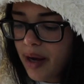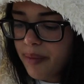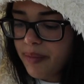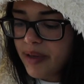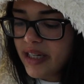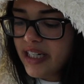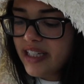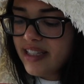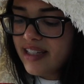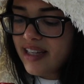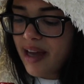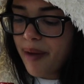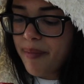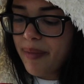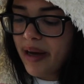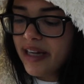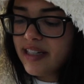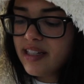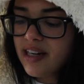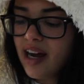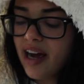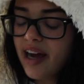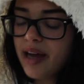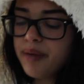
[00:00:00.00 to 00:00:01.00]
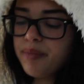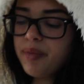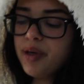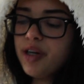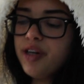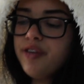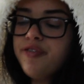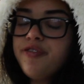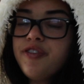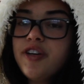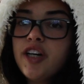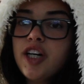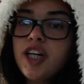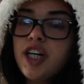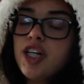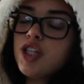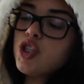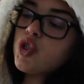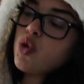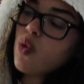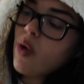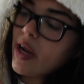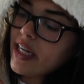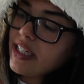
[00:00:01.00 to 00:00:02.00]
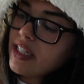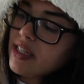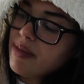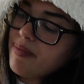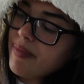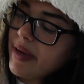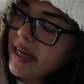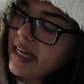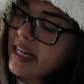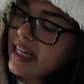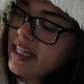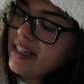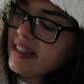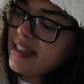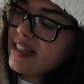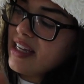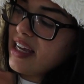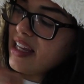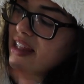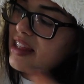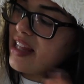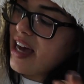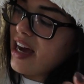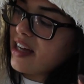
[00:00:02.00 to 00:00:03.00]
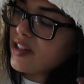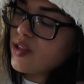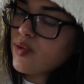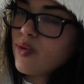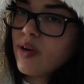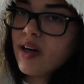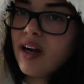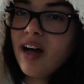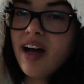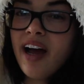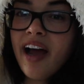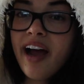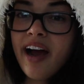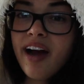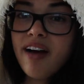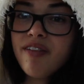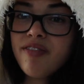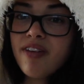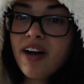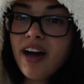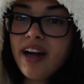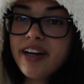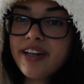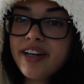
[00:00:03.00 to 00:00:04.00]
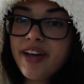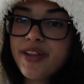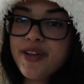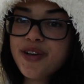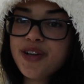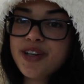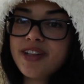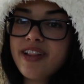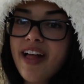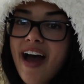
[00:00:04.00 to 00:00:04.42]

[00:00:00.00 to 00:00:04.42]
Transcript: I'm gonna set my timer for 20 minutes and that's when I'll have another